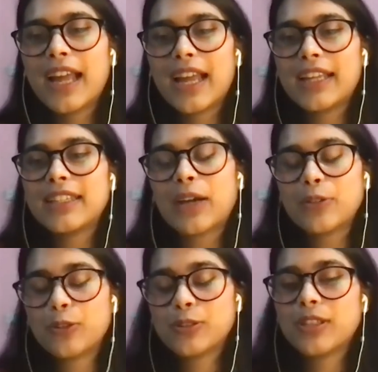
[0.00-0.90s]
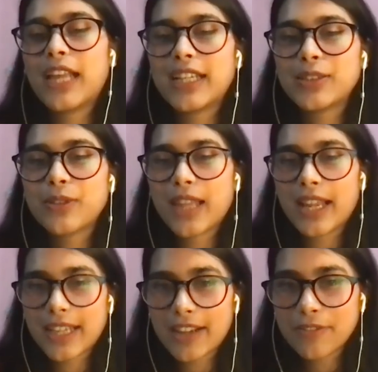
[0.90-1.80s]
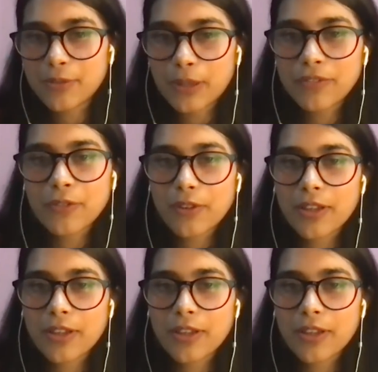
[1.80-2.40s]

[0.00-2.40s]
And I would also like to thank everyone for